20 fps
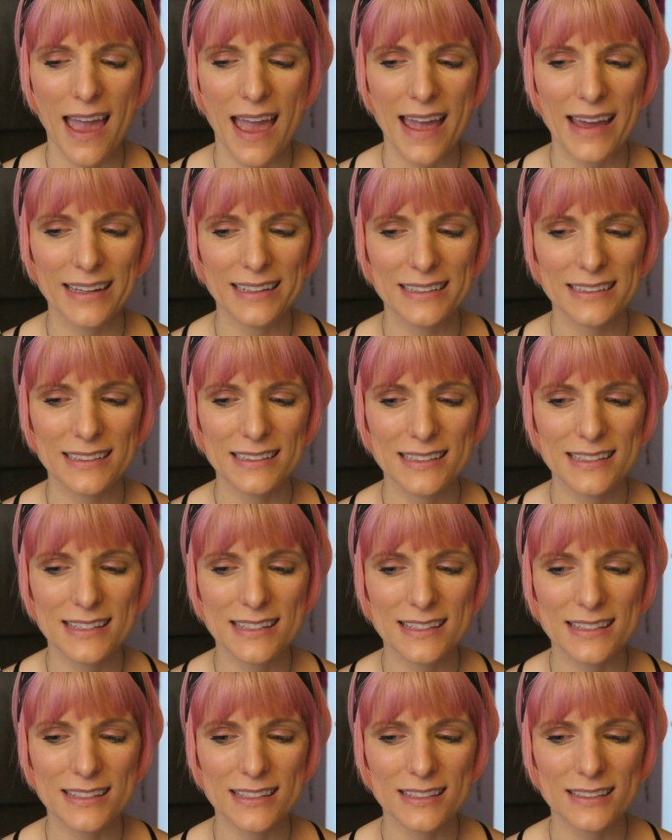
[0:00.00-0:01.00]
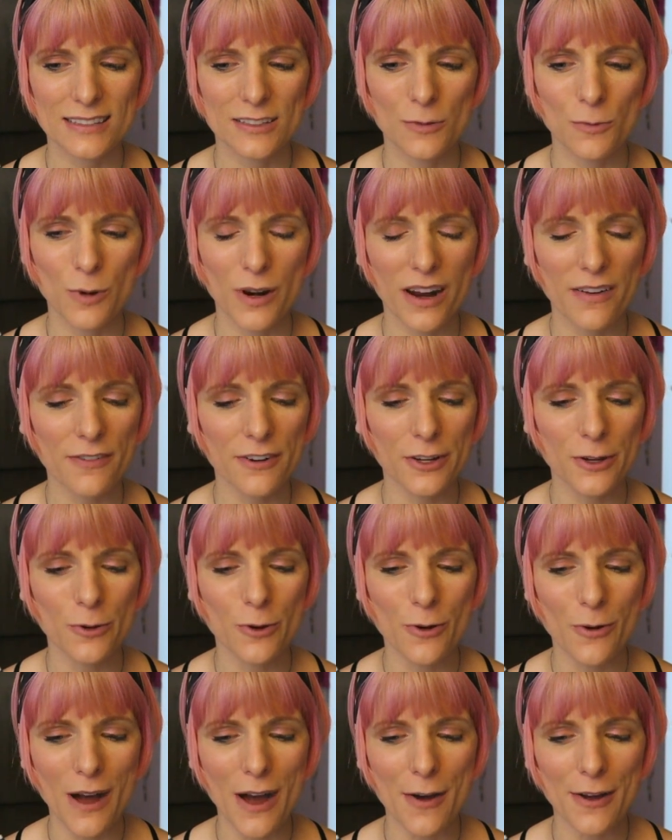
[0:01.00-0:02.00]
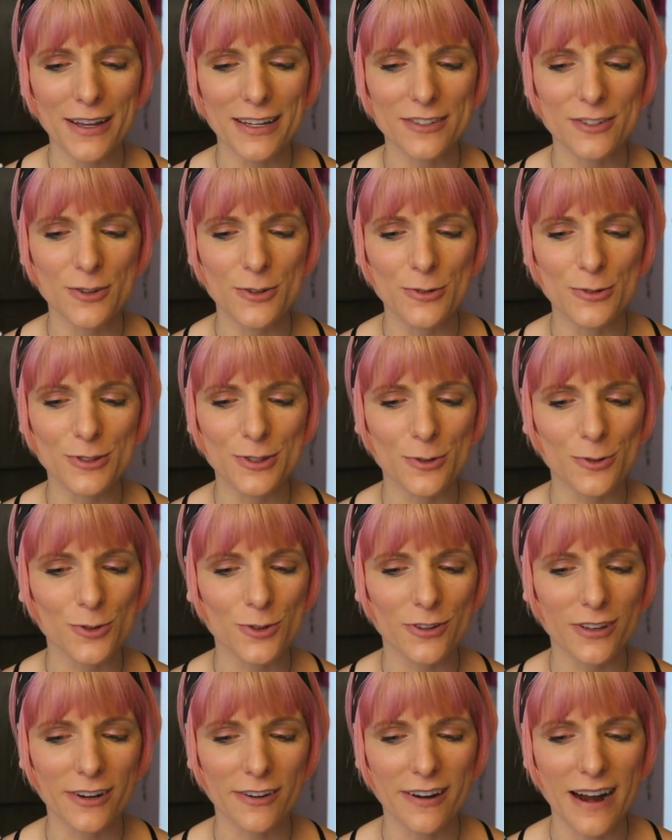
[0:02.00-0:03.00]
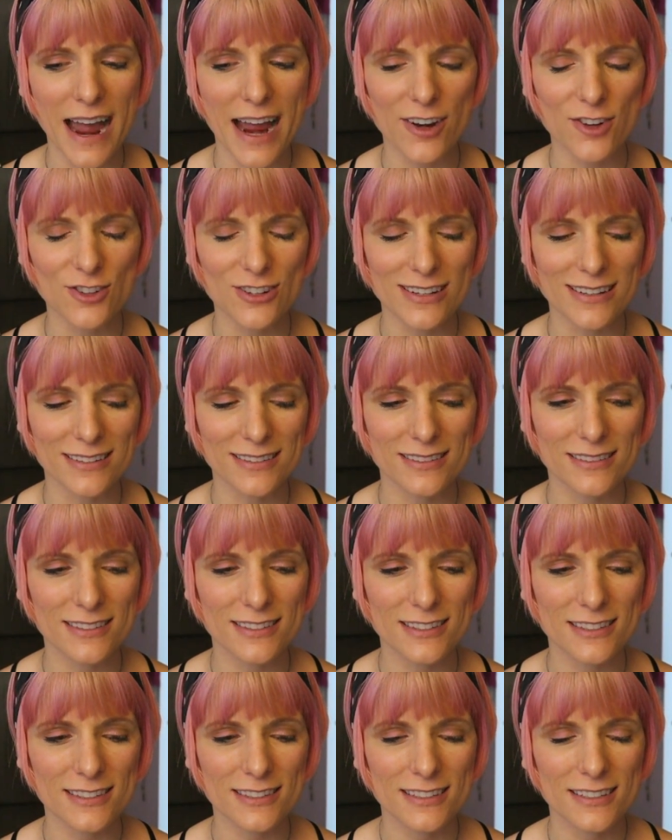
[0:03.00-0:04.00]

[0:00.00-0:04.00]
And whenever you go out into social interactions,